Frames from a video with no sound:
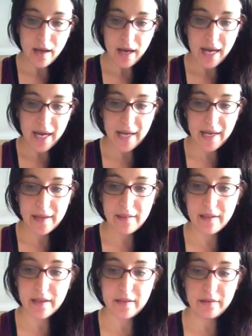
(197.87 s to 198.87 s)
I
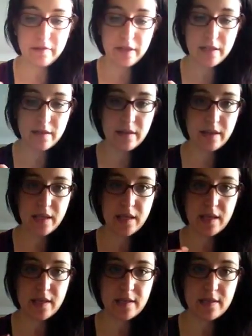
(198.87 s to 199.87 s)
love
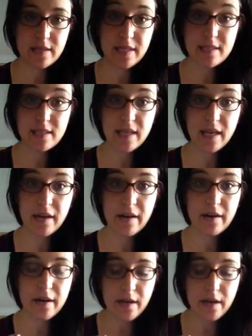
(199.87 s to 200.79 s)
the SensiCare